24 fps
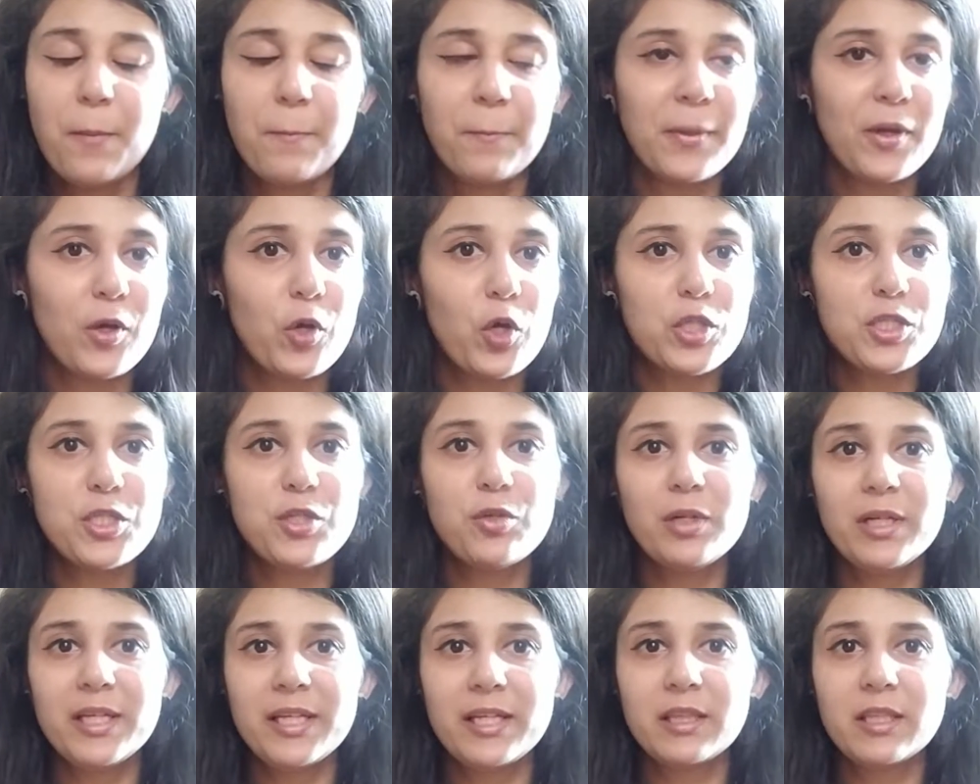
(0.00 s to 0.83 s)
because
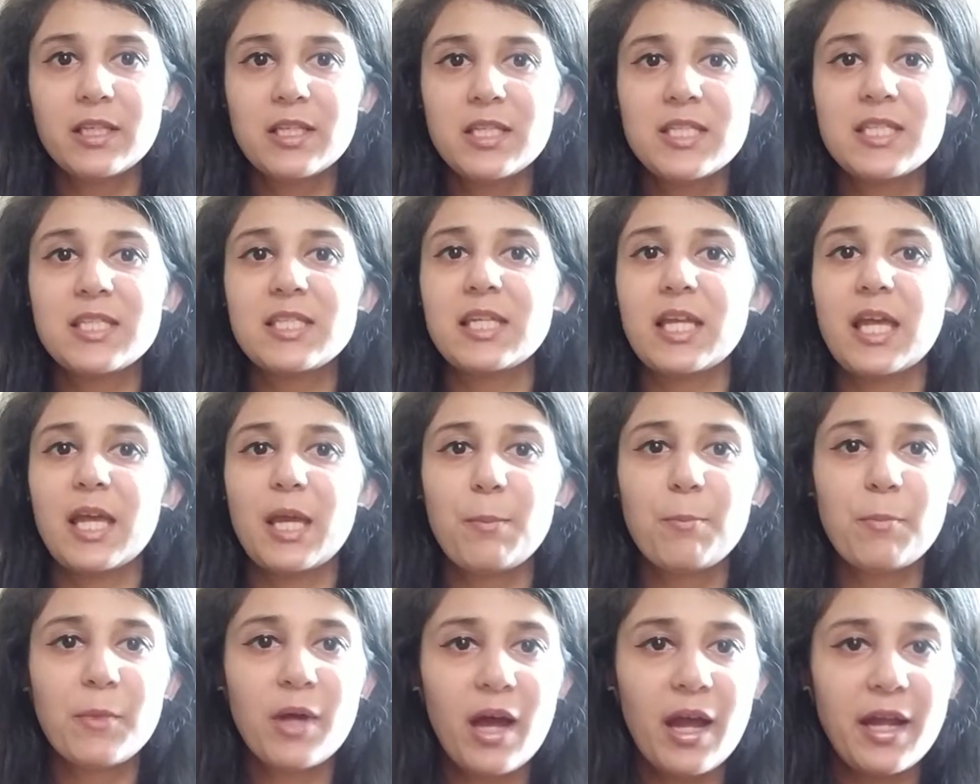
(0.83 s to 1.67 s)
you'll need the
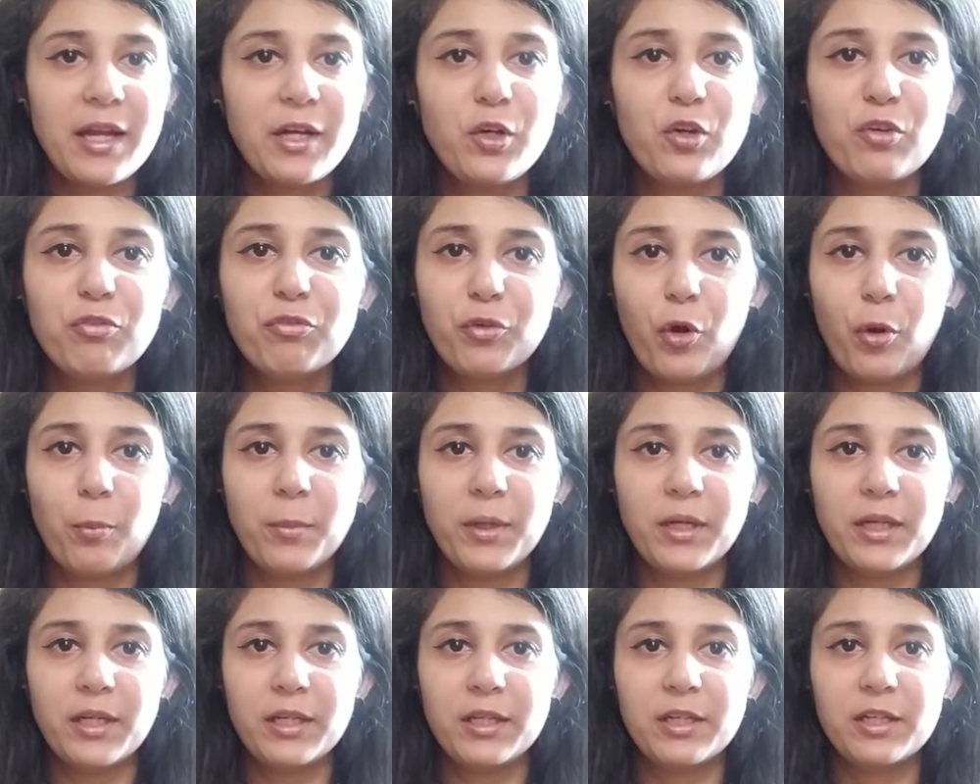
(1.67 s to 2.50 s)
same kind of raw
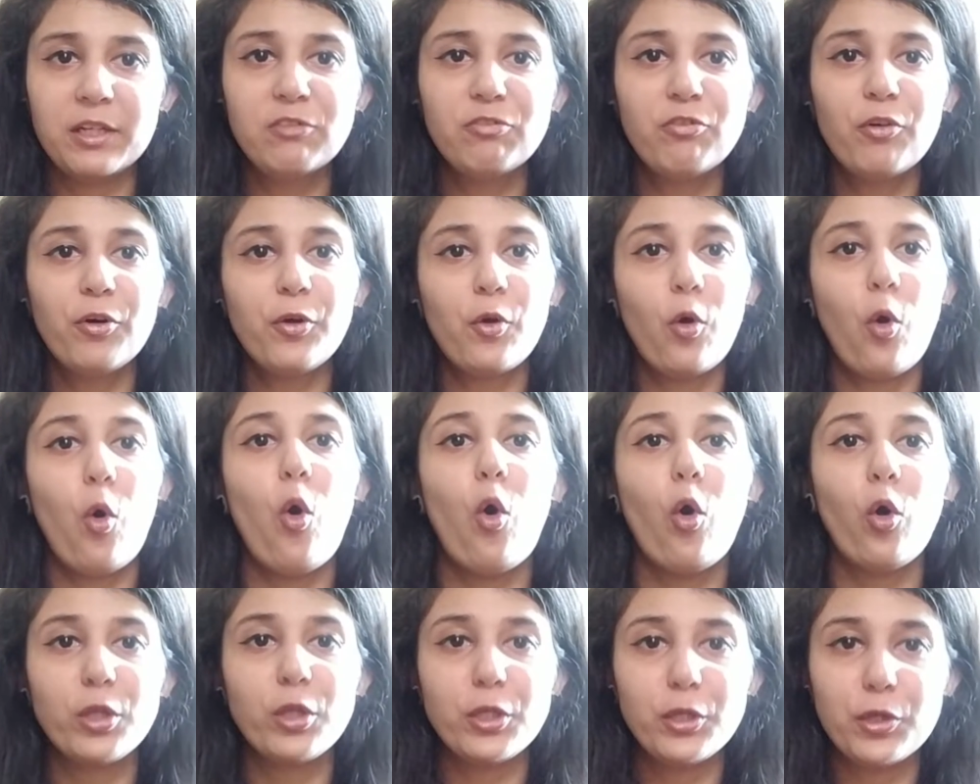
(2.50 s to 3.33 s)
material for
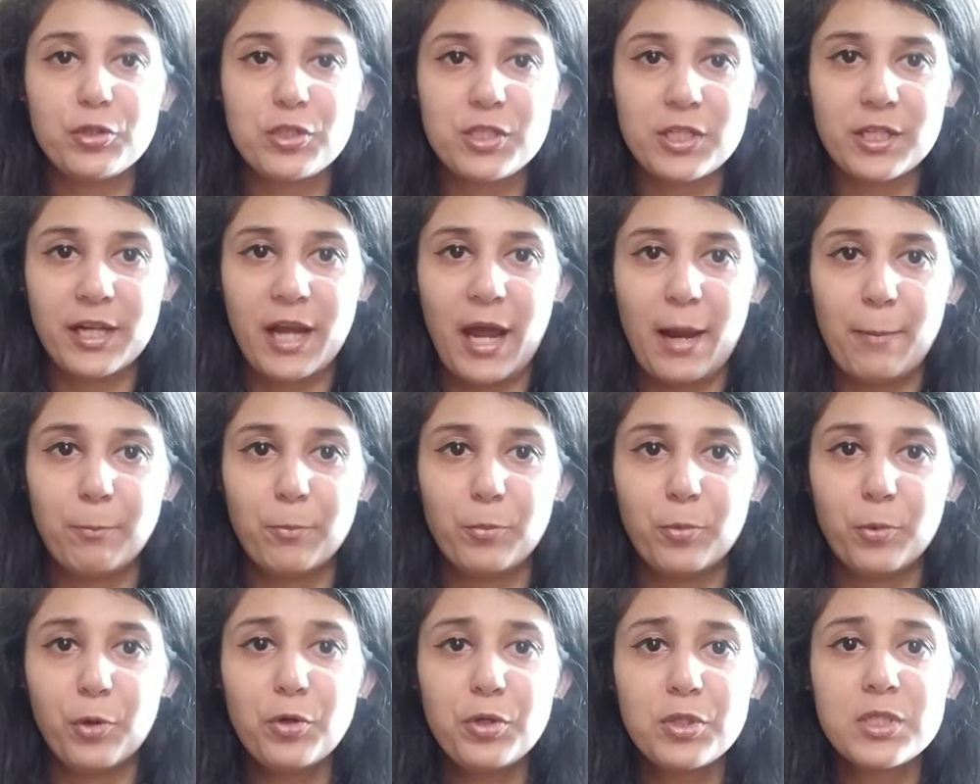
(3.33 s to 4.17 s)
all your
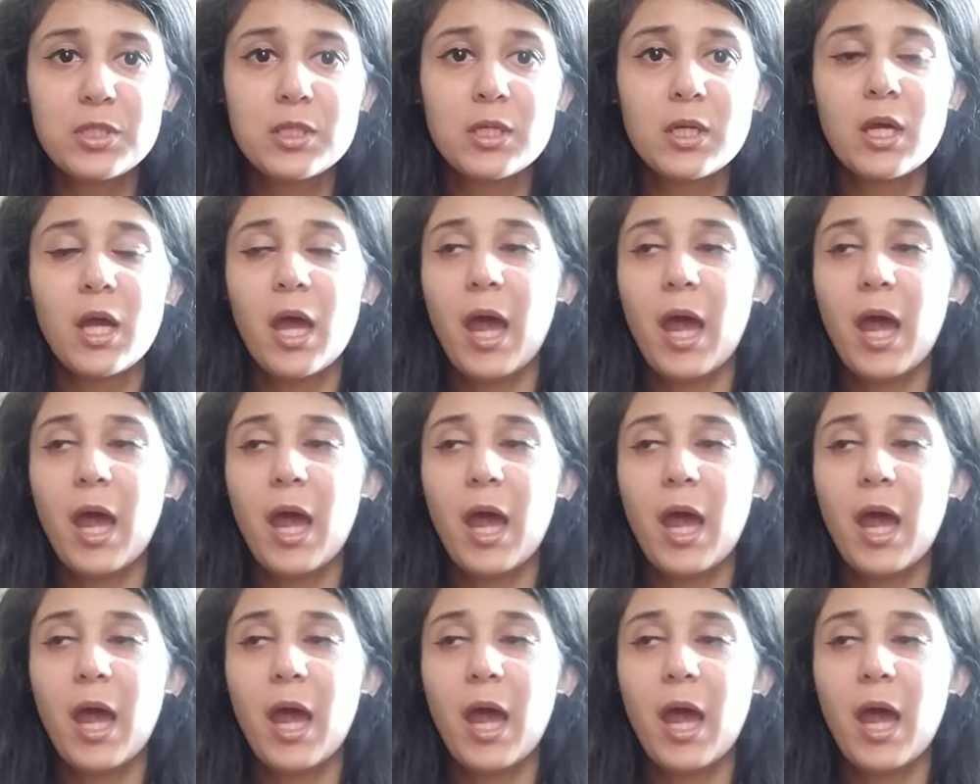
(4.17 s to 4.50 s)
scrapbooks,